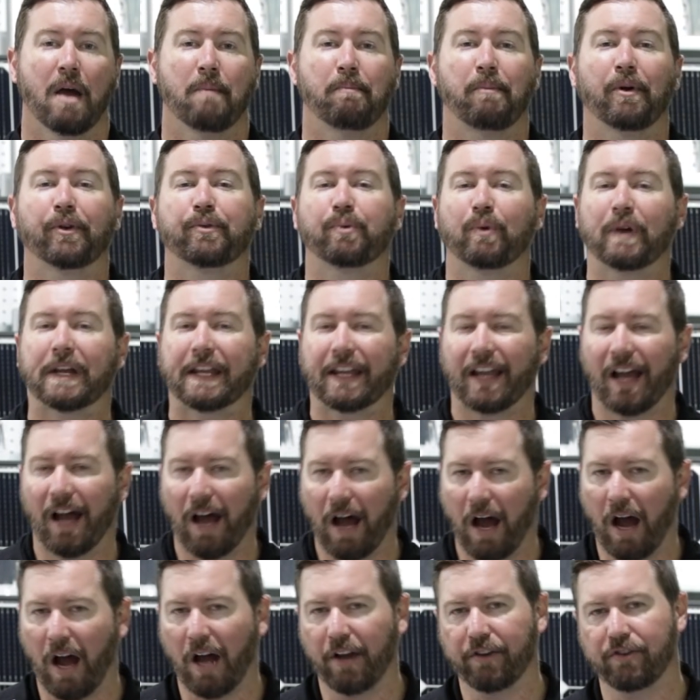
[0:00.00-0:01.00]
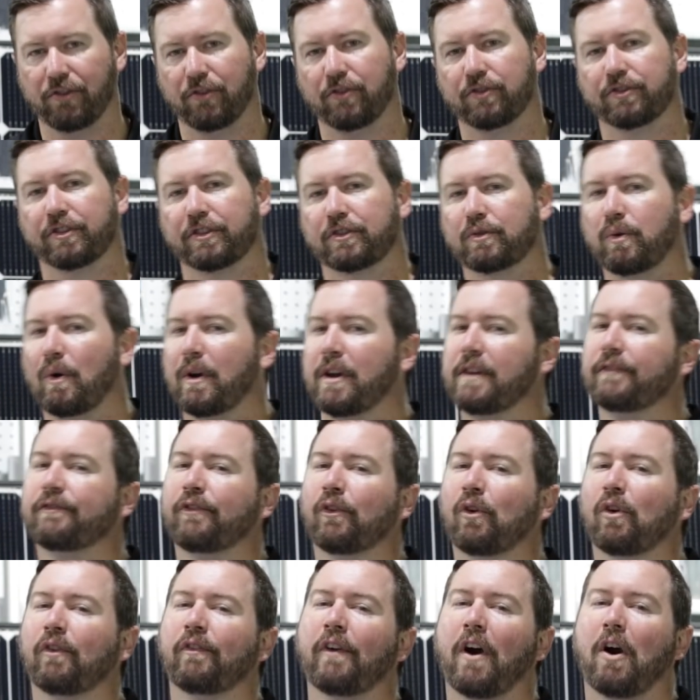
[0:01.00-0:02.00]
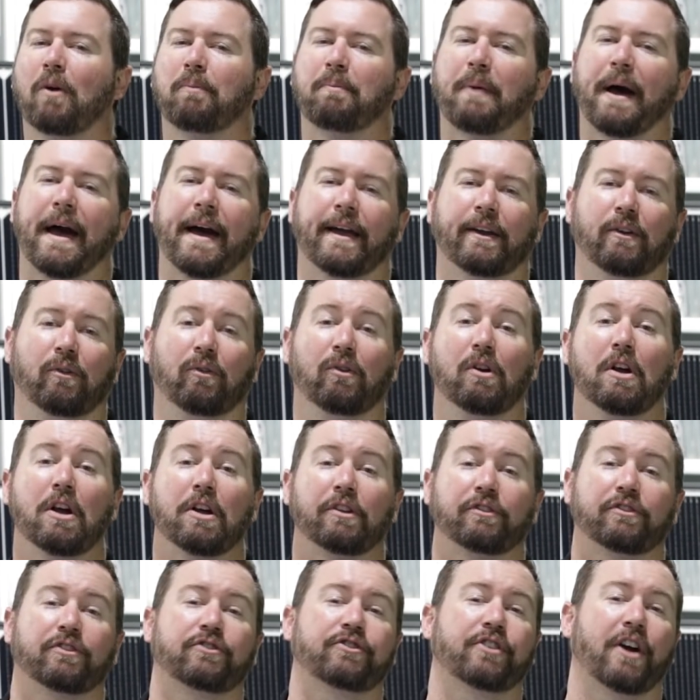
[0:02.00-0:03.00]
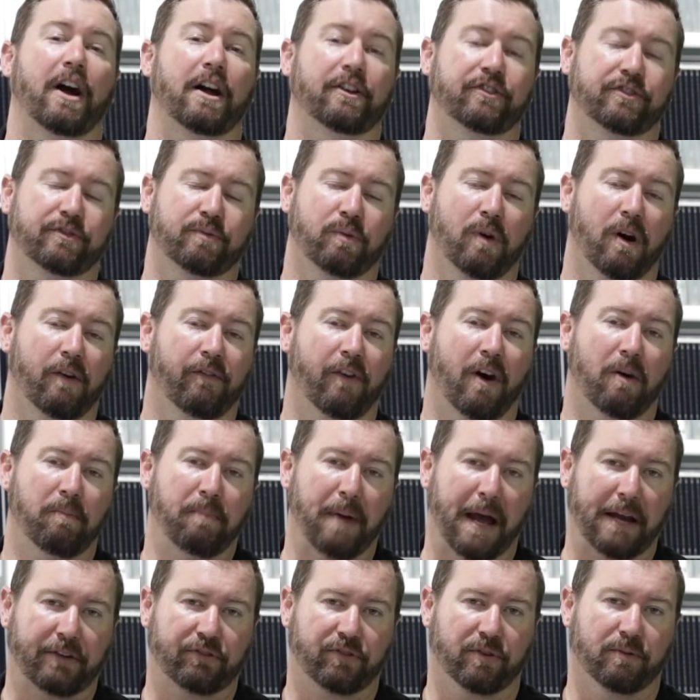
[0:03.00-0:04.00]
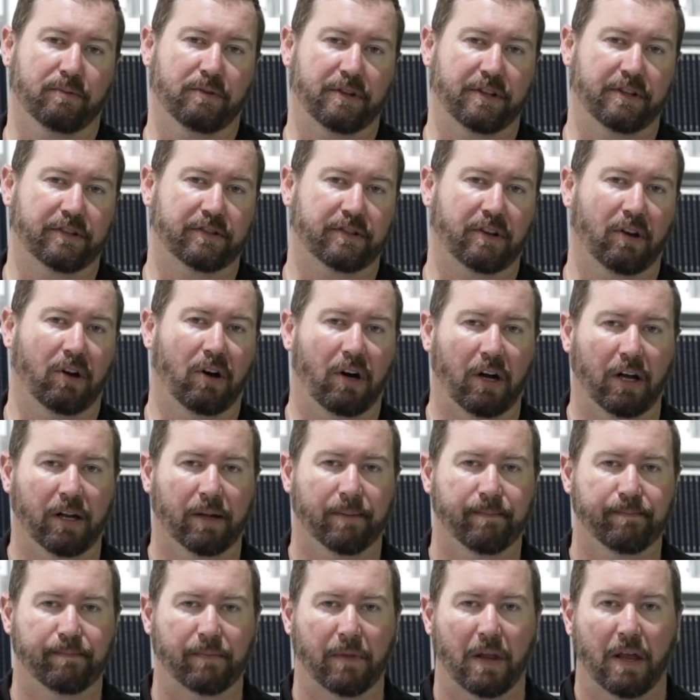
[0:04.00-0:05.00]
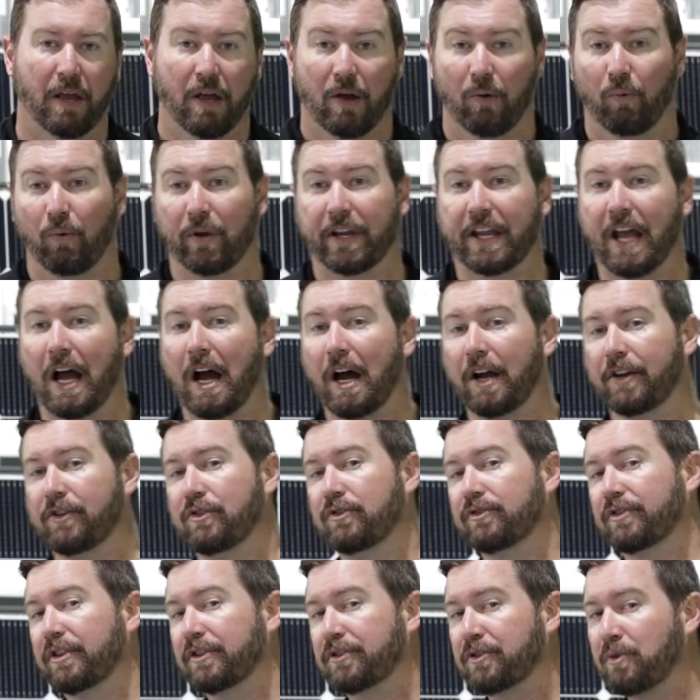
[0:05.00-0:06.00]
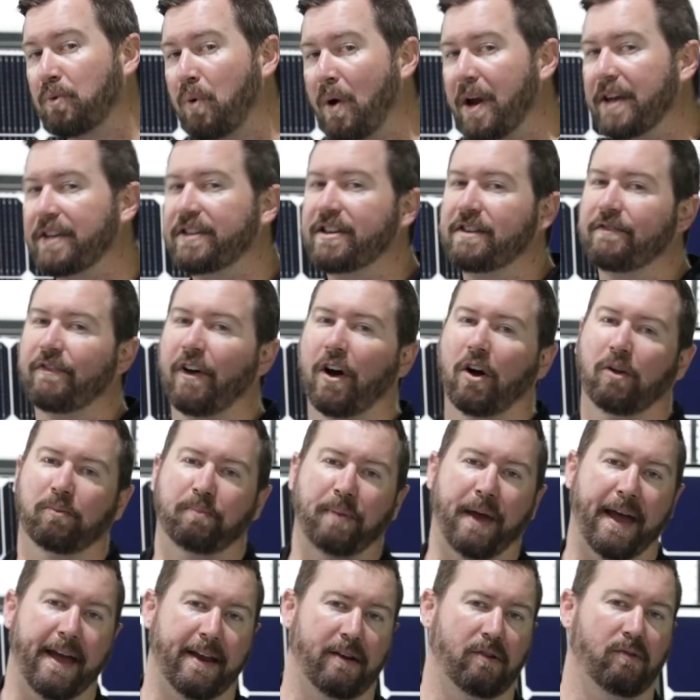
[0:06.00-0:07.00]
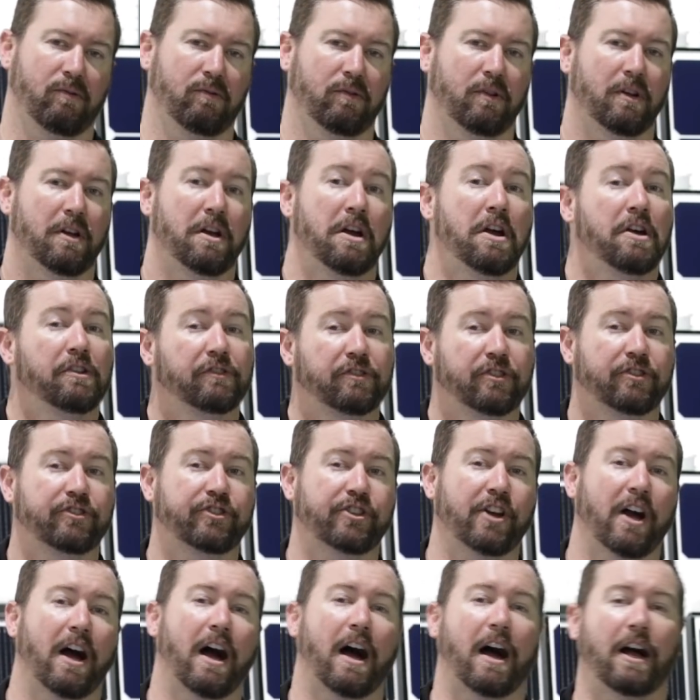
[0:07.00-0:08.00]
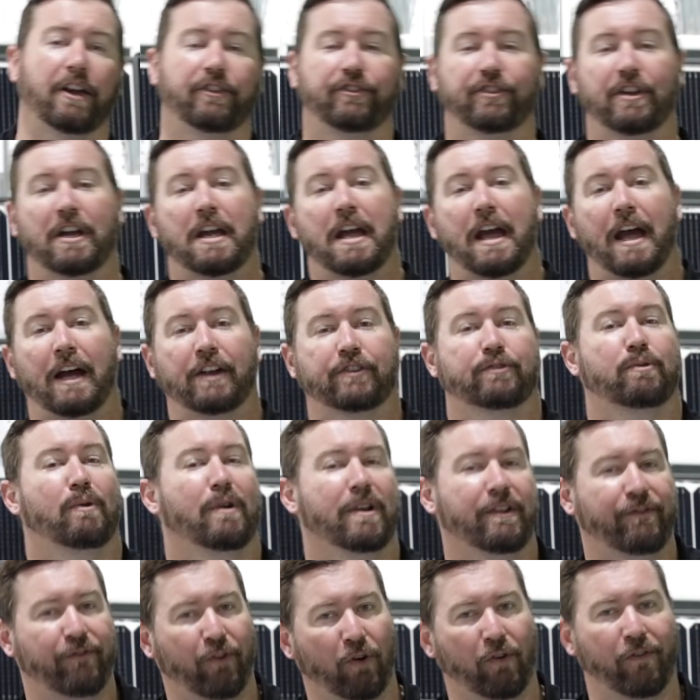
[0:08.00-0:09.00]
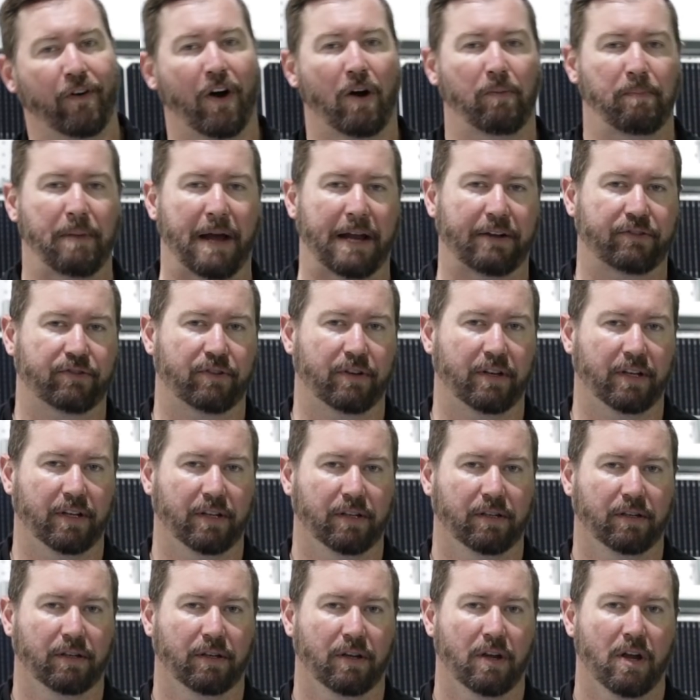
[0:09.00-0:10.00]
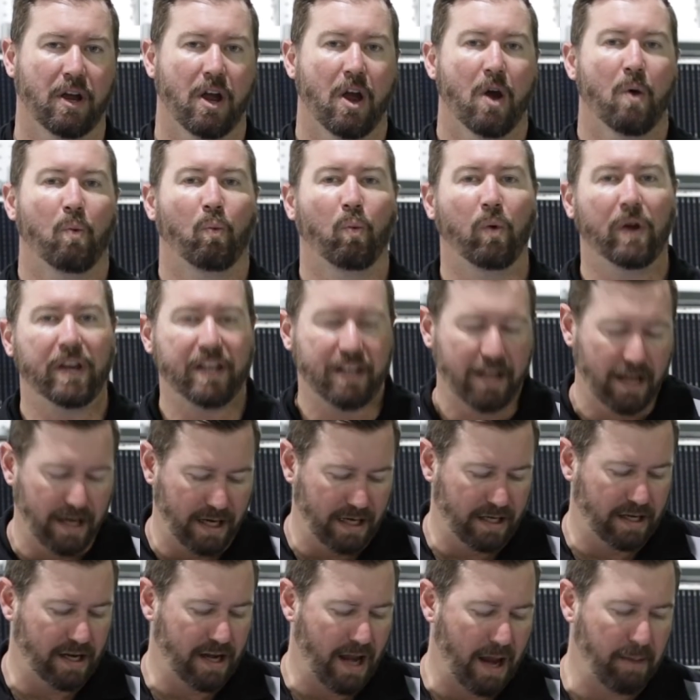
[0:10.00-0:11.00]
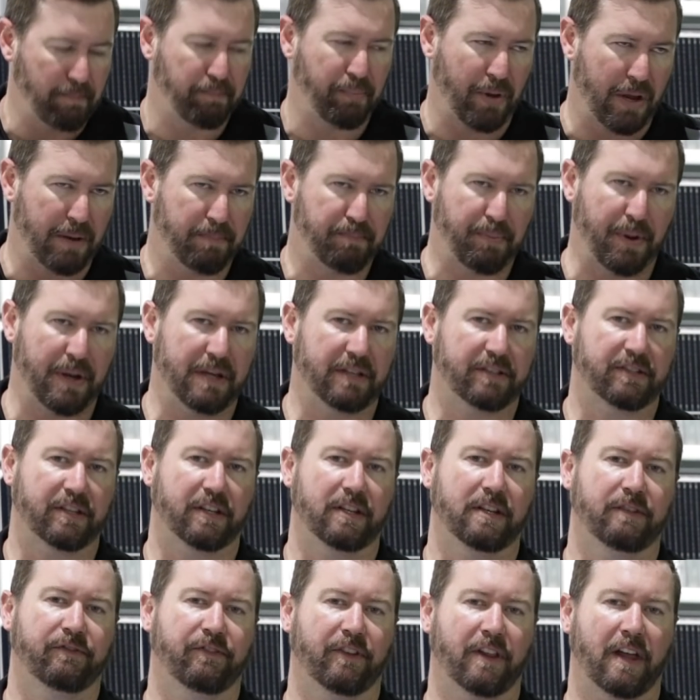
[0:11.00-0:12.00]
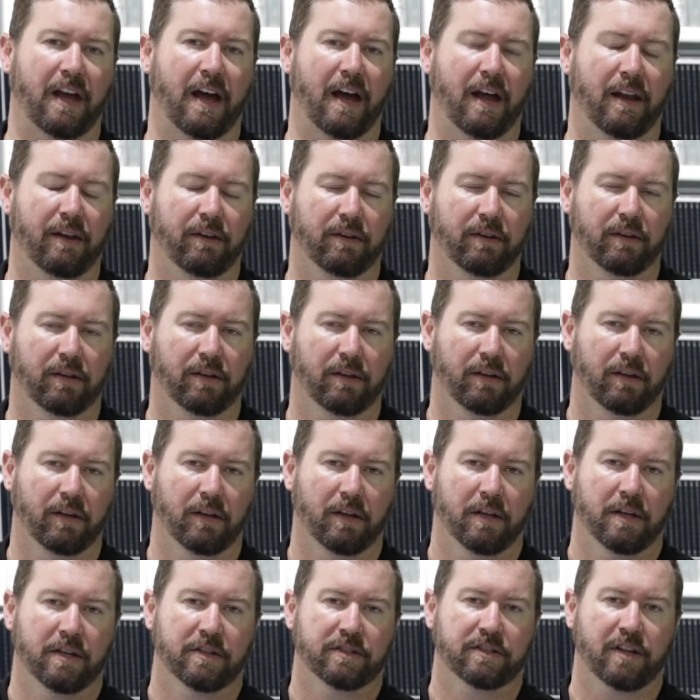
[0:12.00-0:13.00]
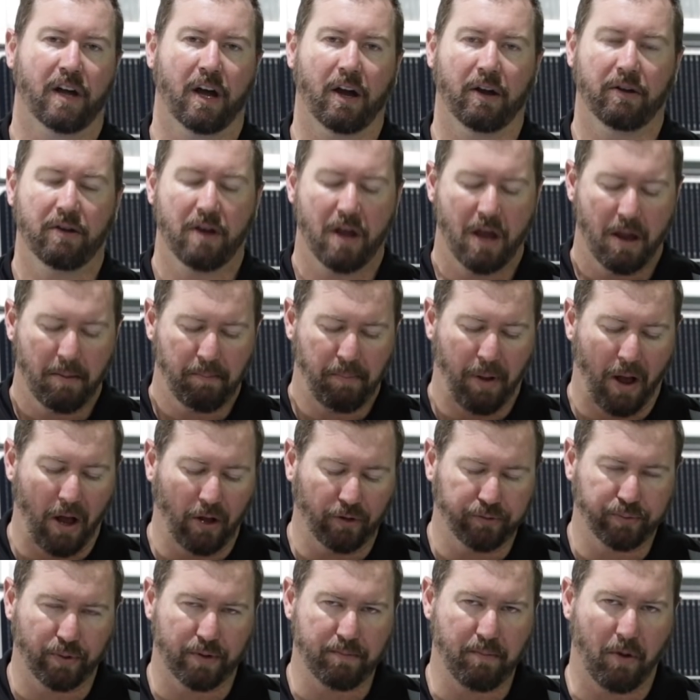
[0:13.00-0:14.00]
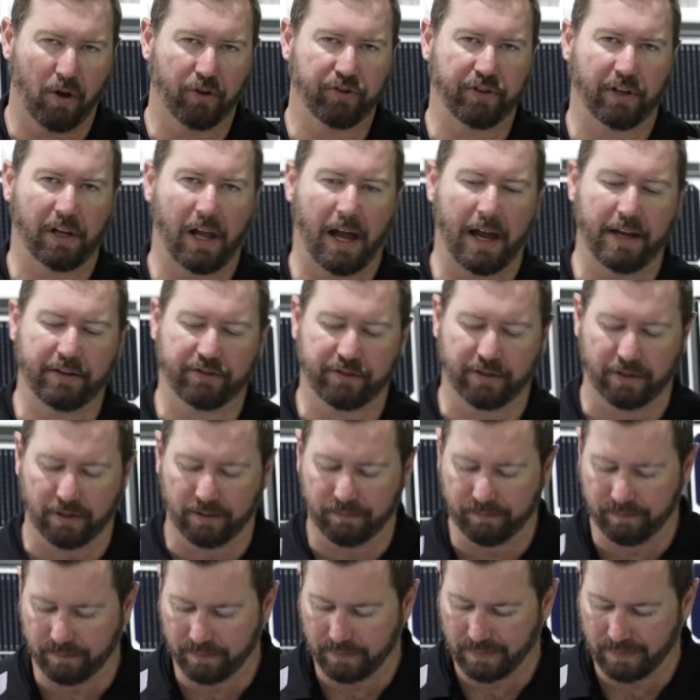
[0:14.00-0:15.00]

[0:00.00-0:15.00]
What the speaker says: But we can't use a 24 volt panel to charge a 12 volt battery with this guy. We can't use a 20 volt panel to charge our 24 volt battery. We need an MPPT for that. So pulse width modulation,